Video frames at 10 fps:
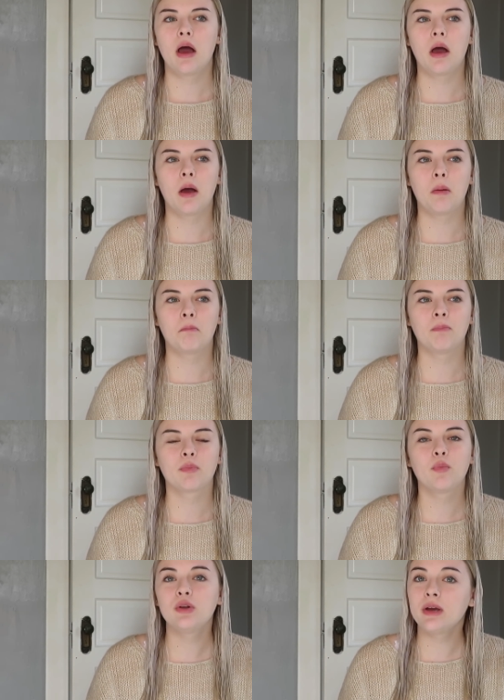Um,
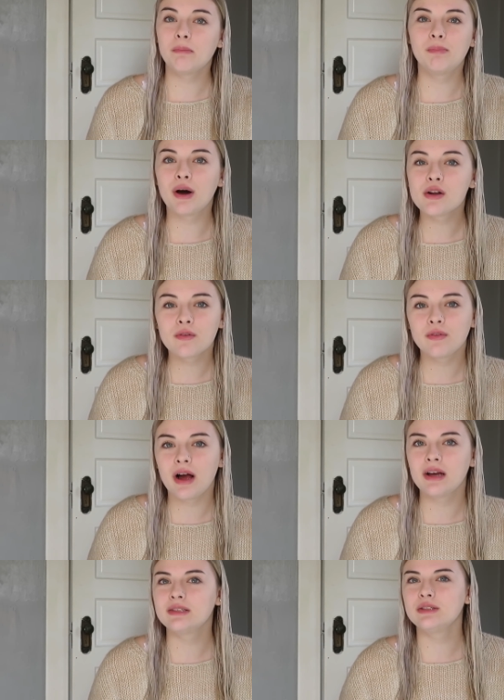when you get
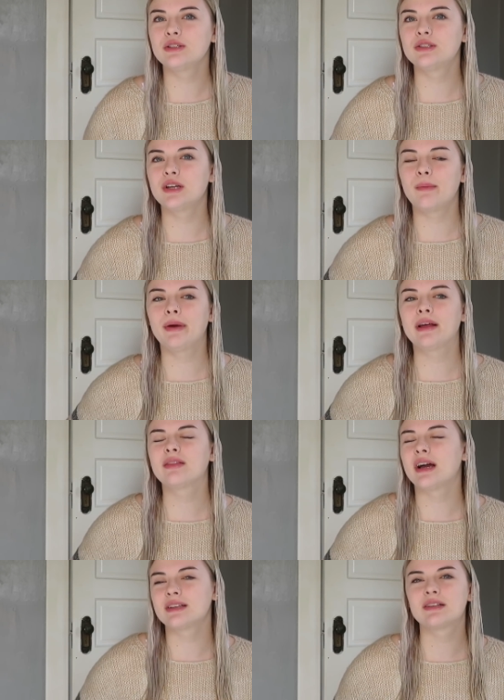butterflies in your stomach,
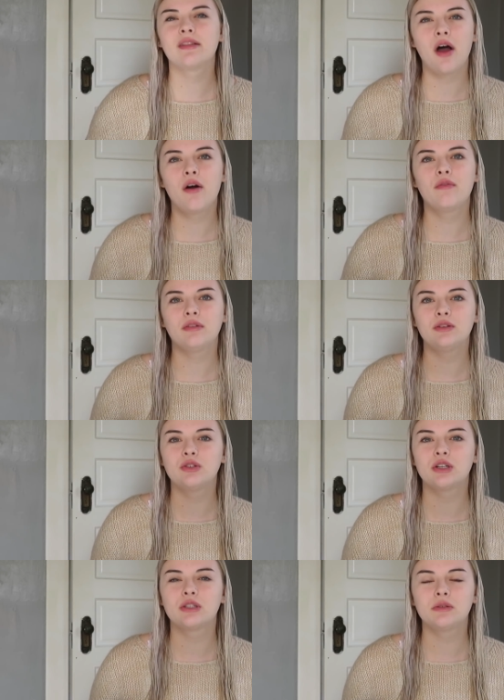that's love. You
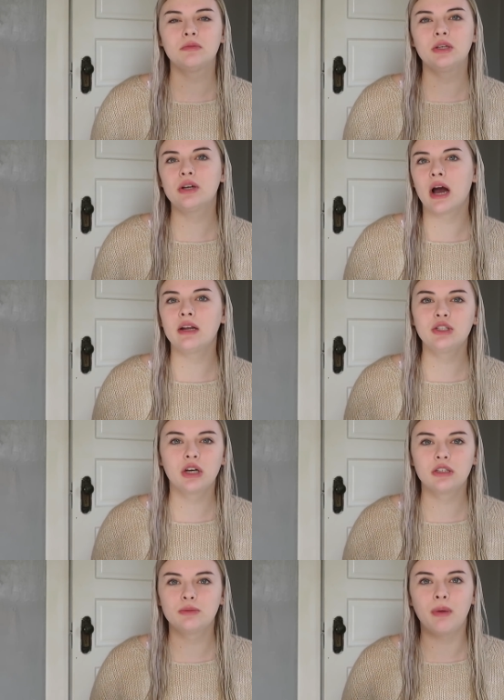just, you got each
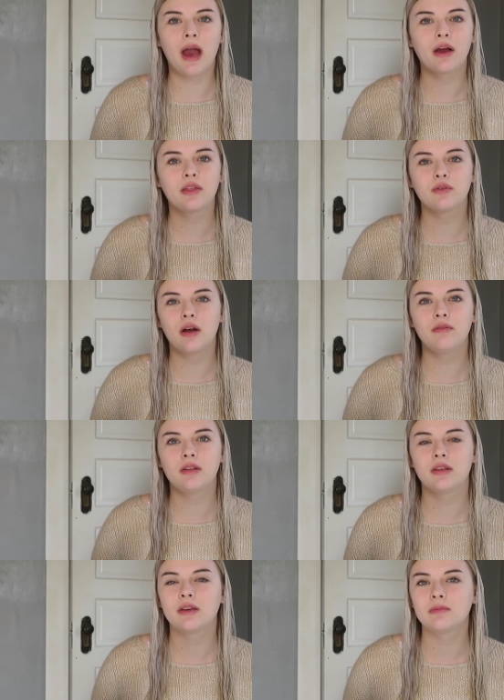other's back through
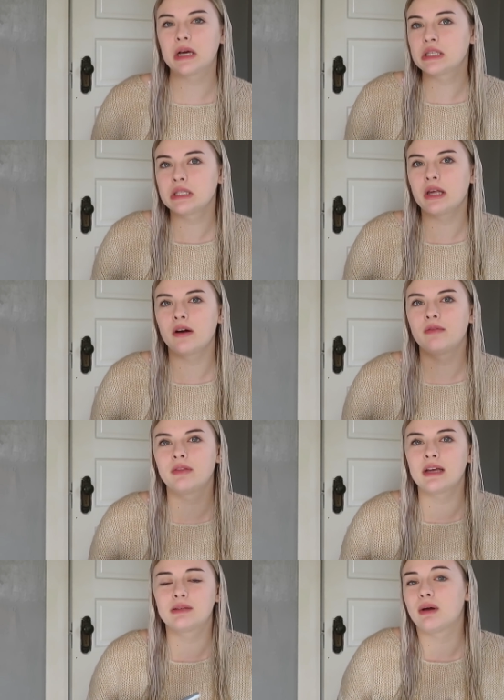everything. That's love.
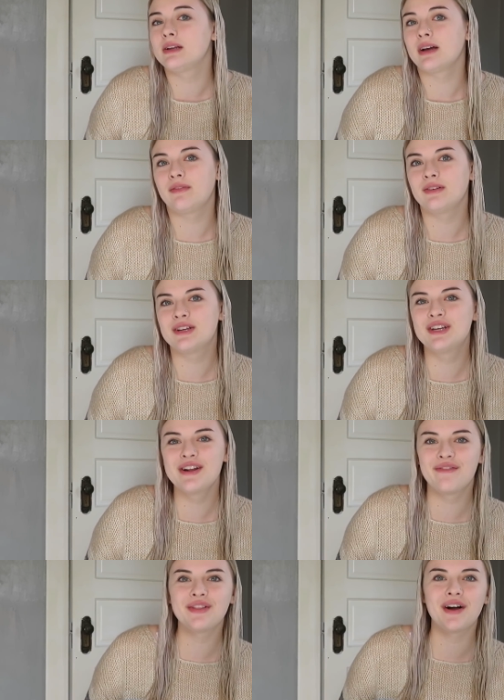That's my definition
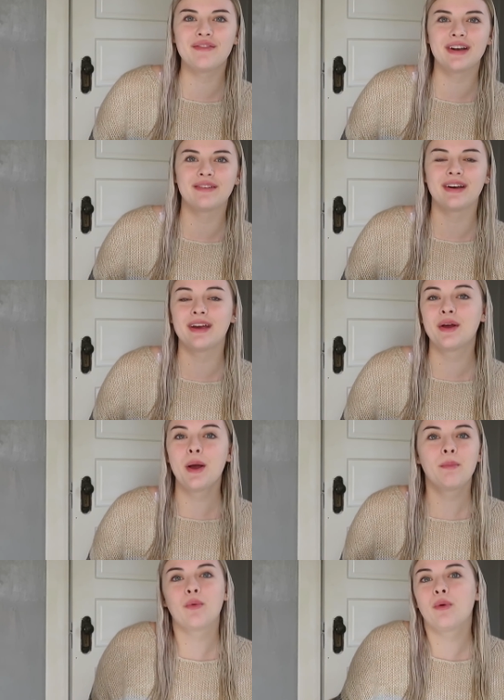of love anyway.
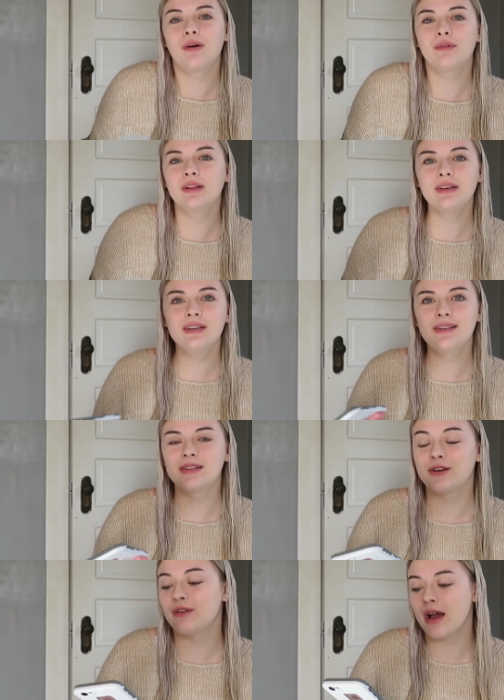But what really is
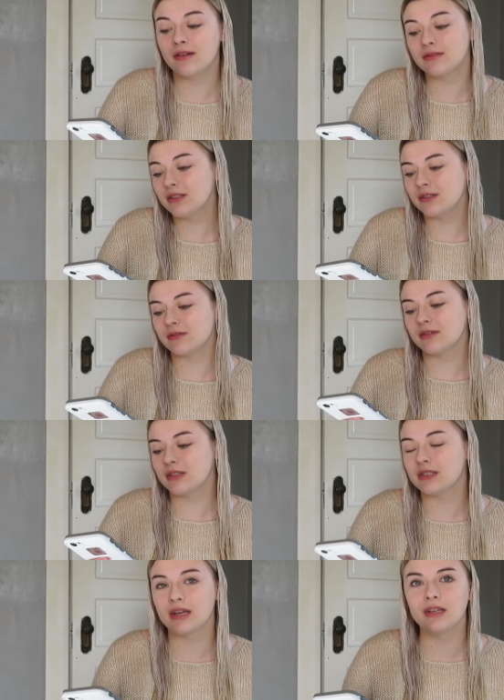love? I don't know.
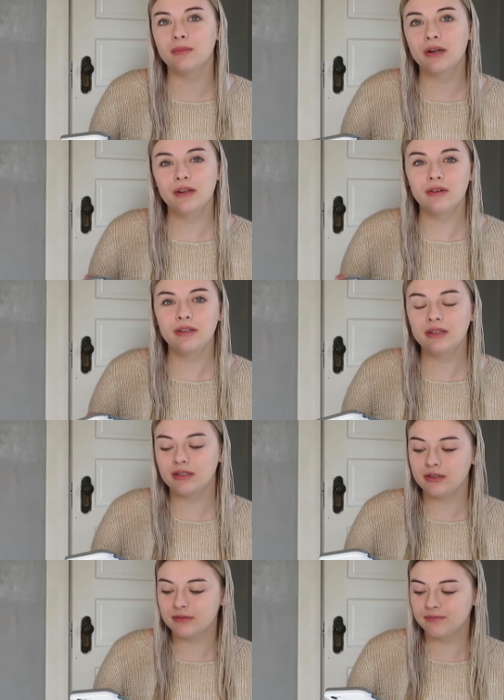Does anybody really
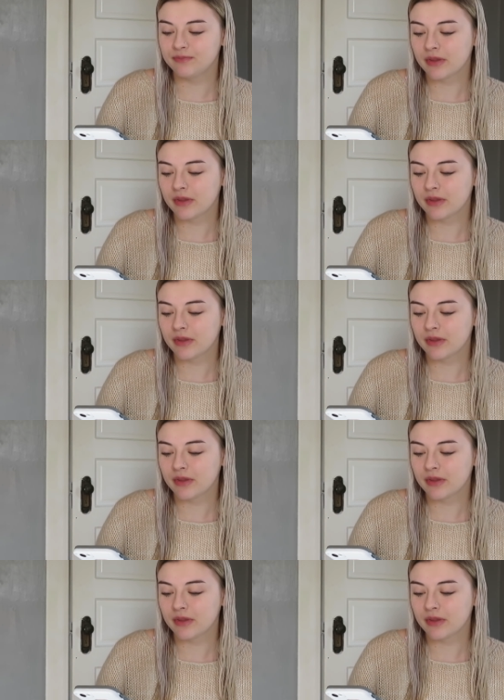know?